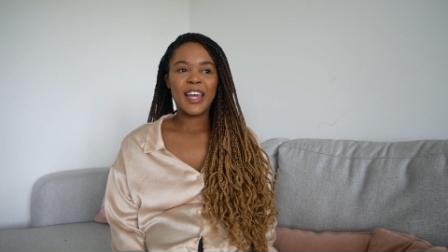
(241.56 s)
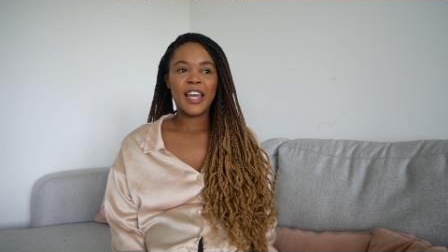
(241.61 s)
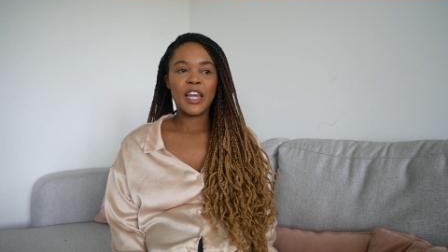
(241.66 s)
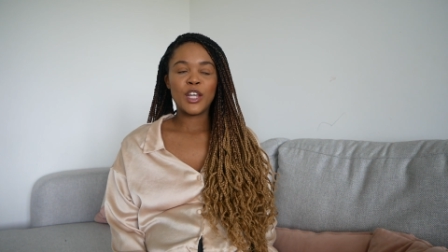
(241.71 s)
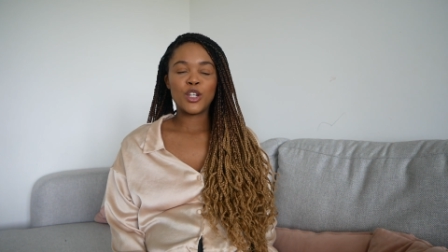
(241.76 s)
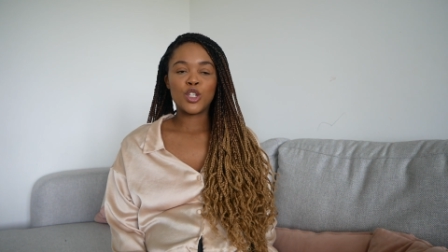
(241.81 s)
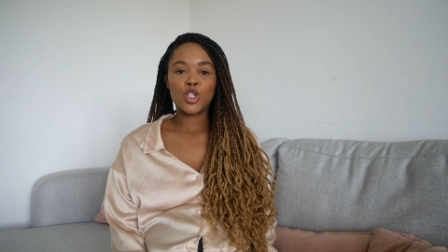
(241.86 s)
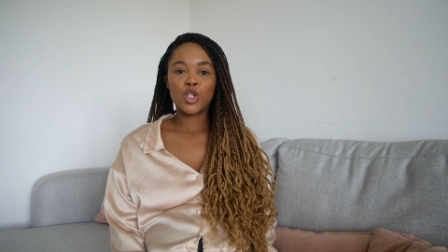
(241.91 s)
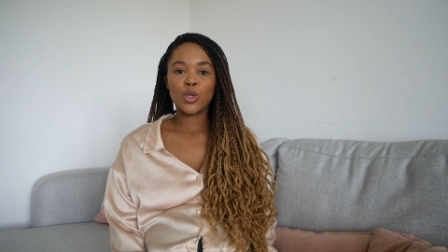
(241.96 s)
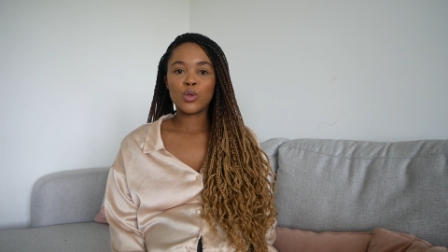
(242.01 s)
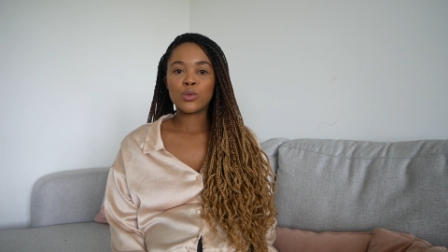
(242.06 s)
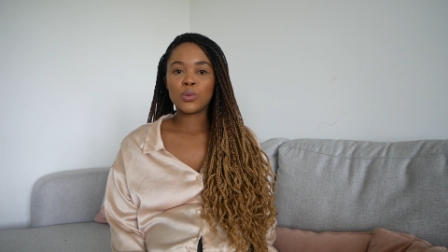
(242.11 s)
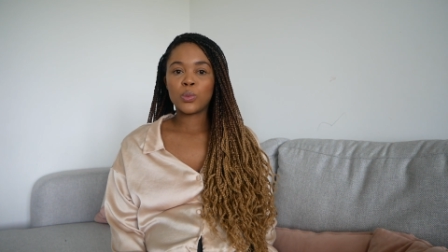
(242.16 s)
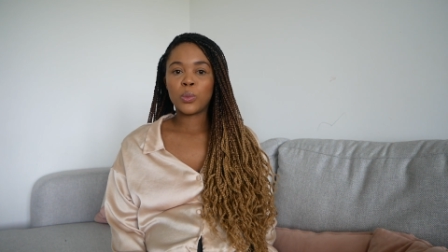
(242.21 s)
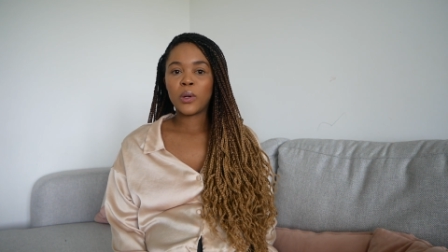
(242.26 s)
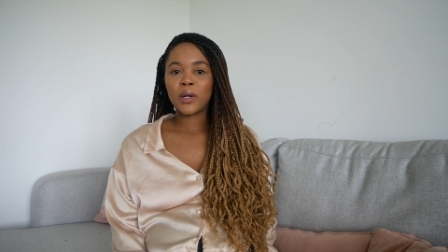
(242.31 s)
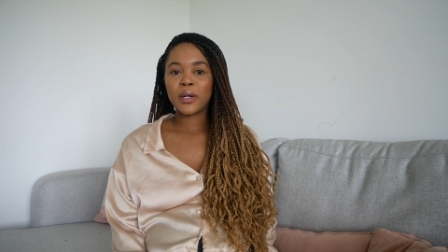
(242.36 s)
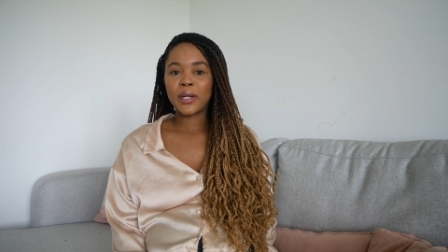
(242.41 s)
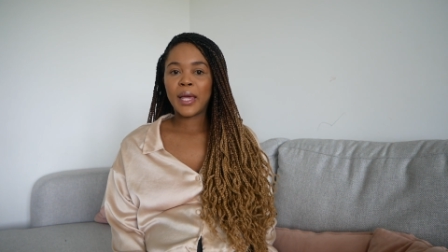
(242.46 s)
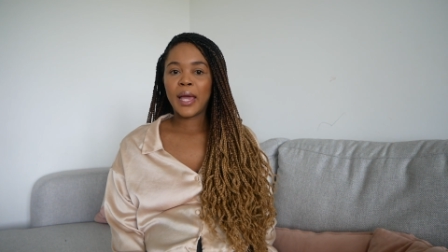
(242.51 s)
it shows
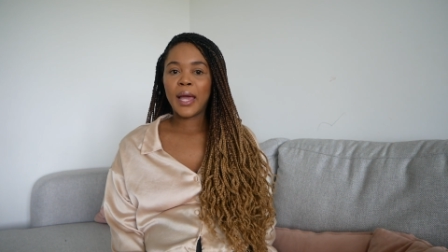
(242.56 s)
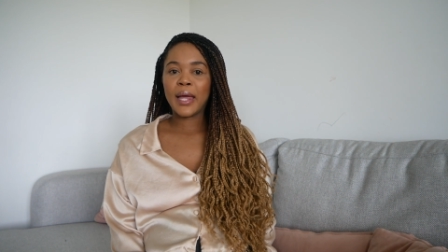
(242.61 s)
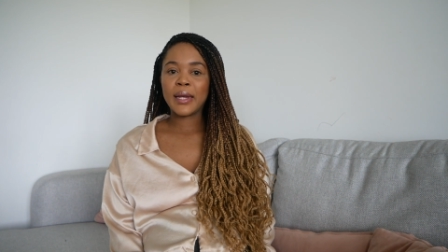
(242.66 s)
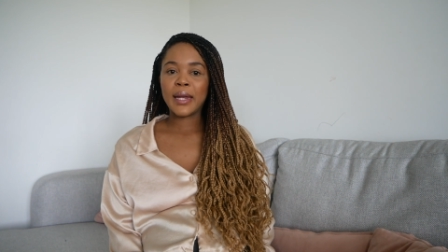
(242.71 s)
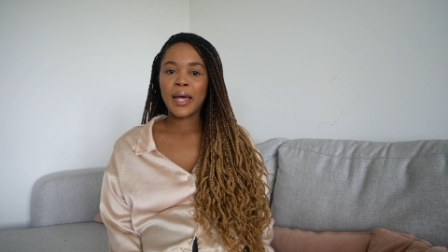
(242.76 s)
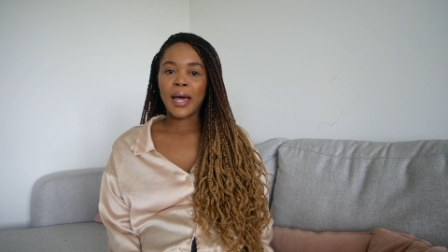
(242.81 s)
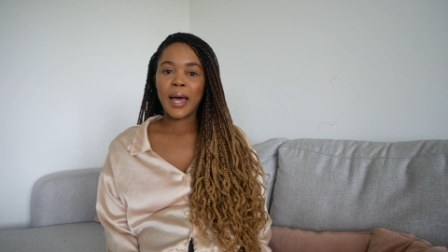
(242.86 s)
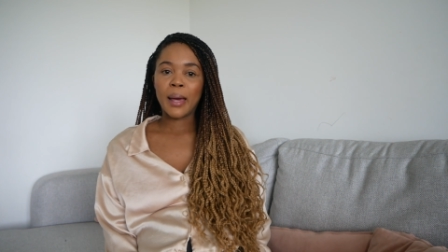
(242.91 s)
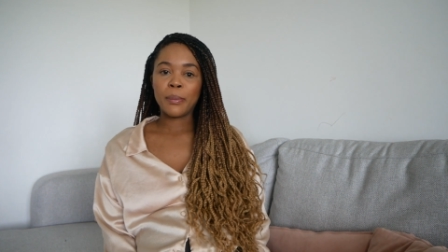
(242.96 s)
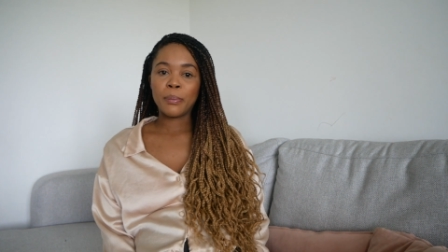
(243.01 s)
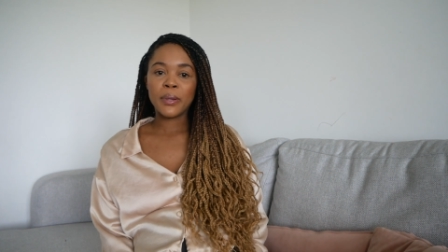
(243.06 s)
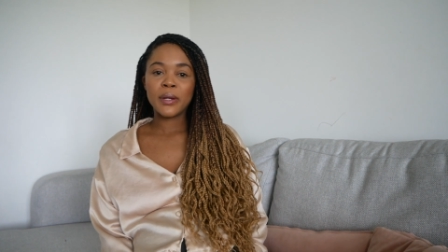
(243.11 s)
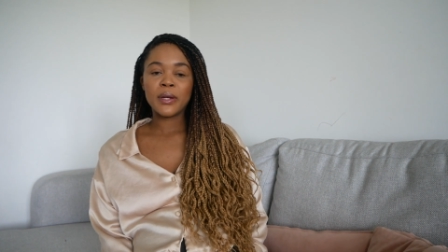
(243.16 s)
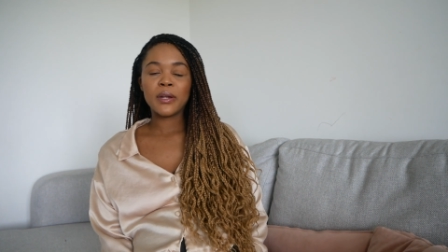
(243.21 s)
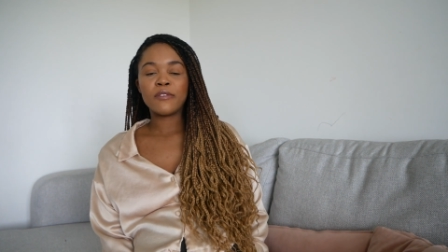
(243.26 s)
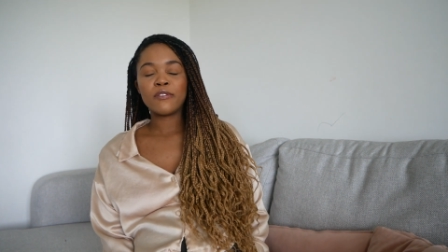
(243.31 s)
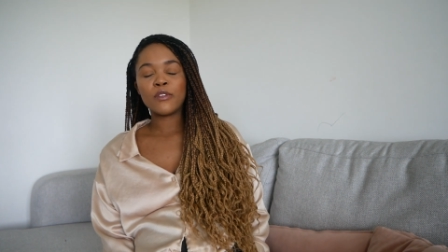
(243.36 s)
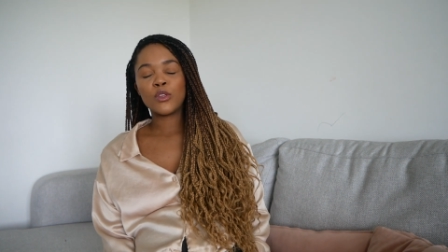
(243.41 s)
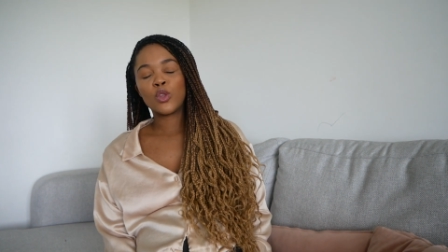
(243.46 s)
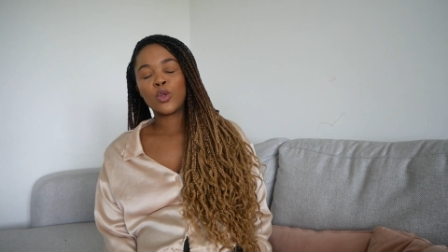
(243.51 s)
what can happen
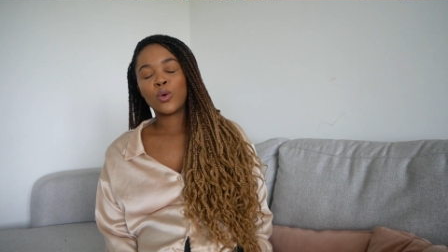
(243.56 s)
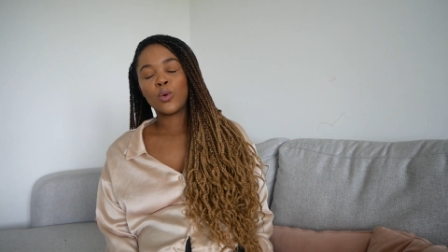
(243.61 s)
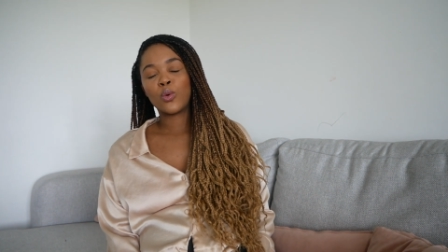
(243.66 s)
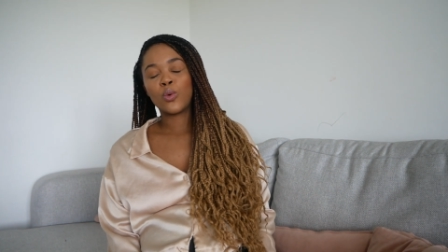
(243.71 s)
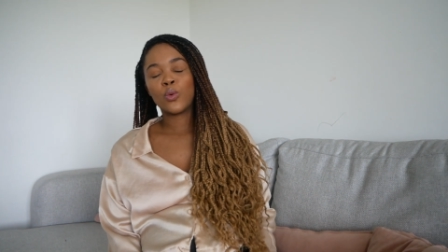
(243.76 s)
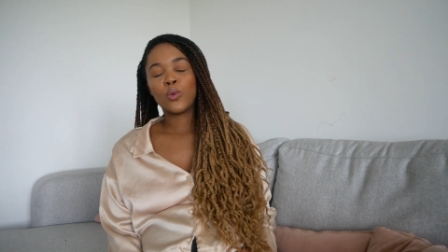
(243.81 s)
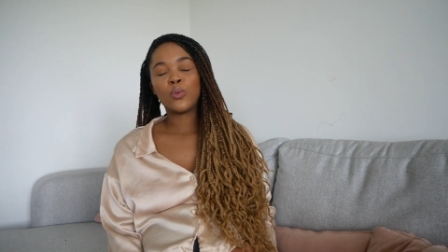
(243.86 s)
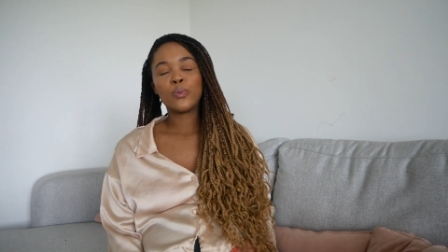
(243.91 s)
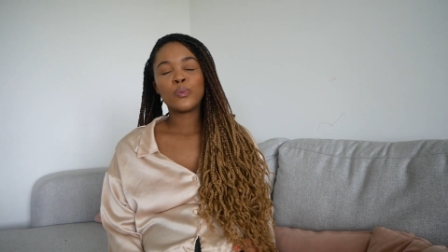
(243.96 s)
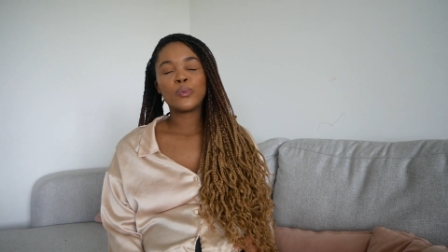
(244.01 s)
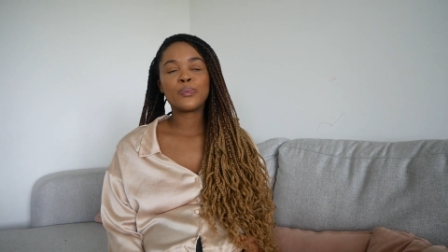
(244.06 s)
even though